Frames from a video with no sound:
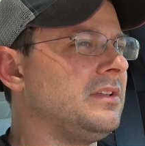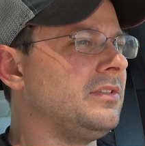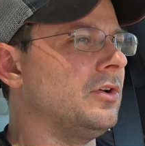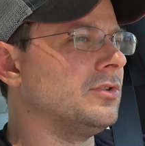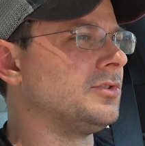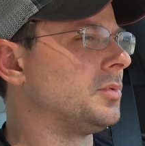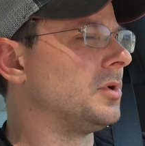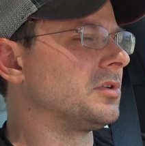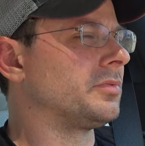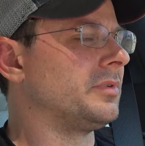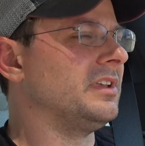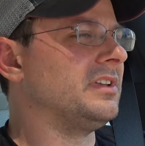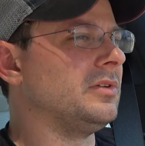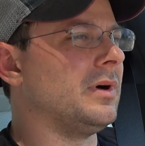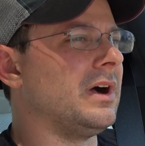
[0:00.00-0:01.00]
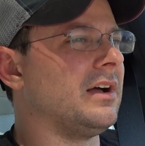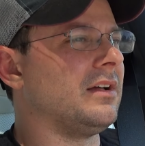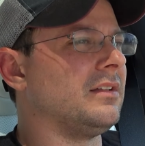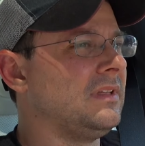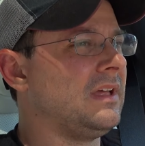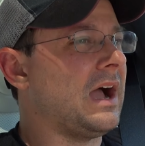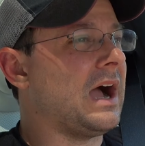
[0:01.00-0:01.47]
Those work really
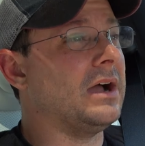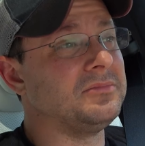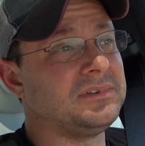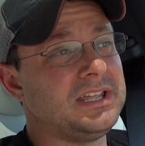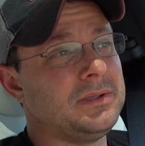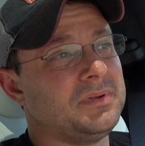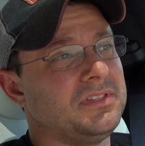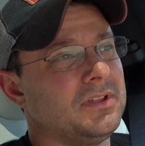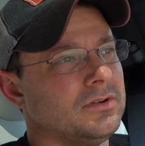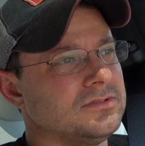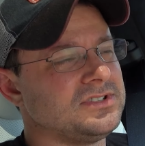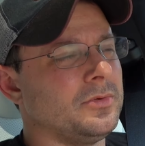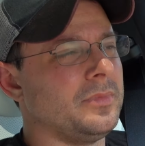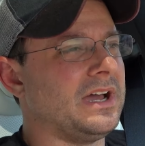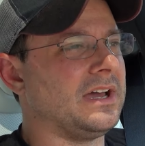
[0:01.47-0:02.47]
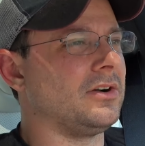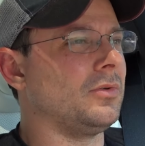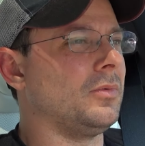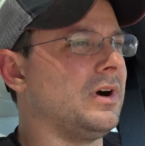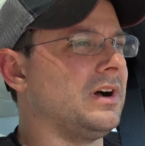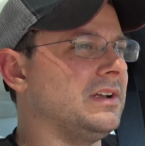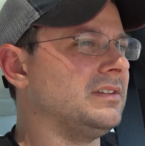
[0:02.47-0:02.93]
well. I'm keeping those no matter
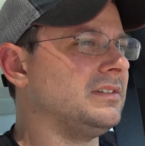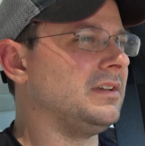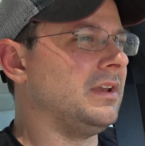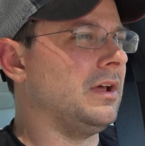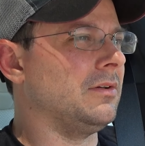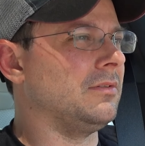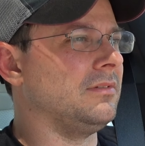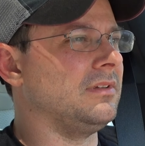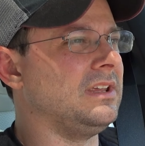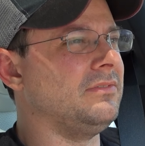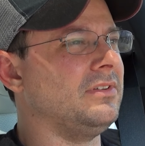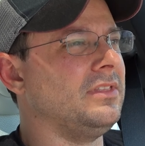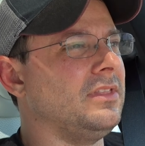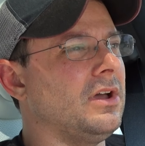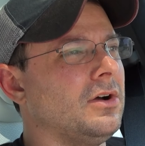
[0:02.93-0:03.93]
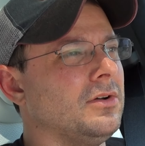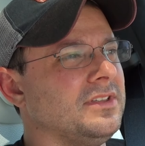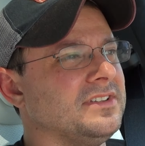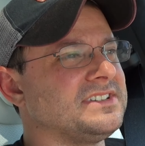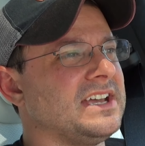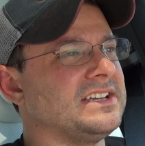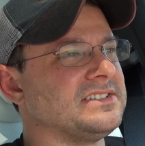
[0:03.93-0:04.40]
what. You know, even though
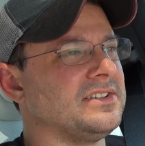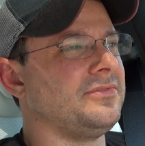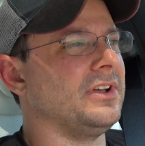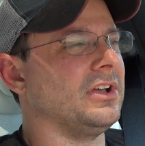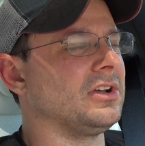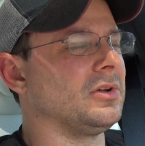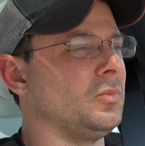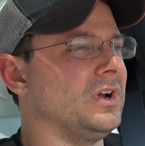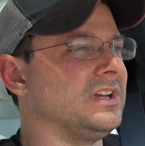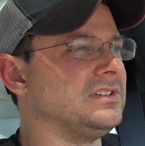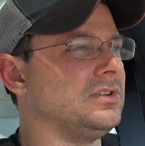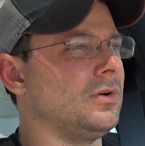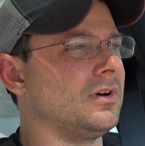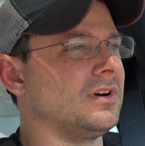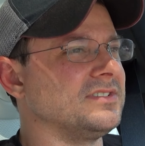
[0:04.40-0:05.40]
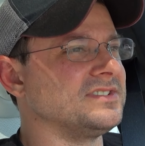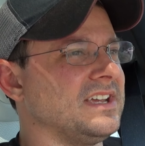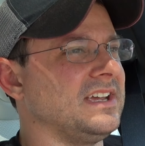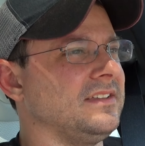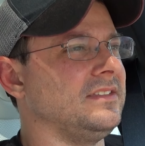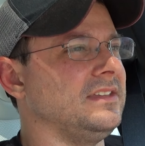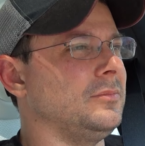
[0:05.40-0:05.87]
this has the Falcon Wing doors
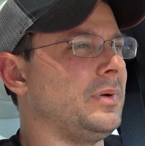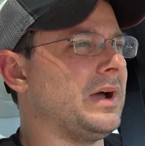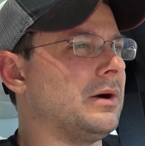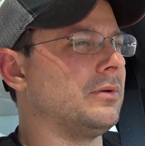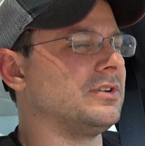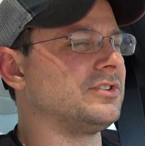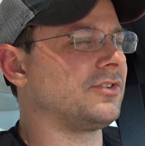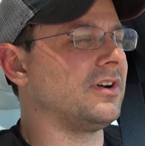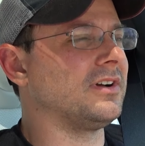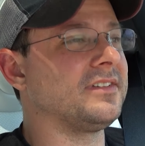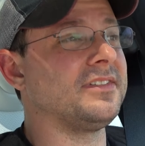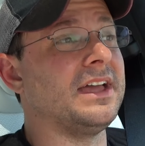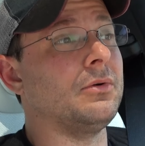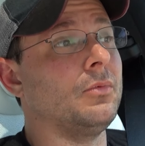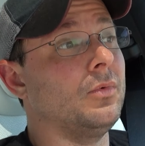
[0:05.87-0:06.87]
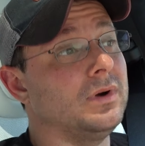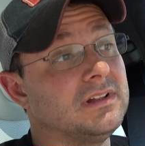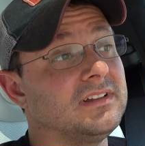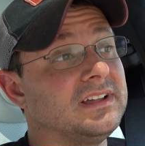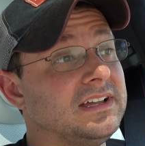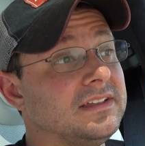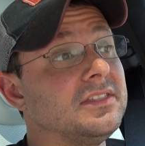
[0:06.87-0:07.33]
and the power trunk that
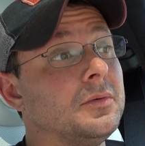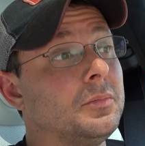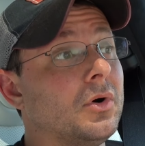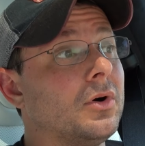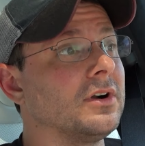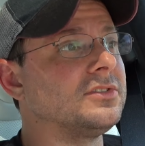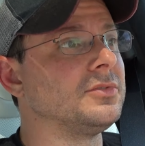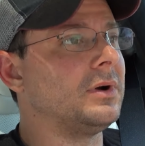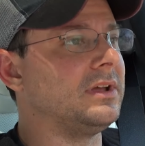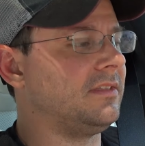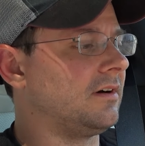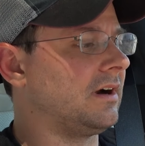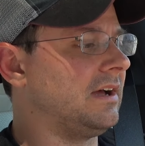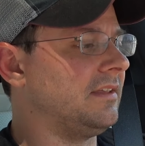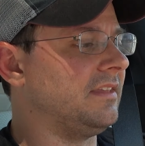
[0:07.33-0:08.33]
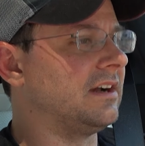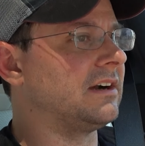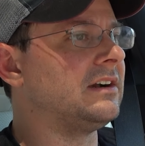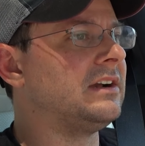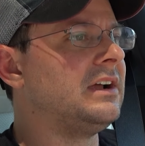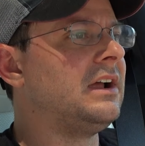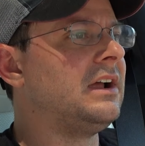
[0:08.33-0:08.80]
will hit the boards when they're on there.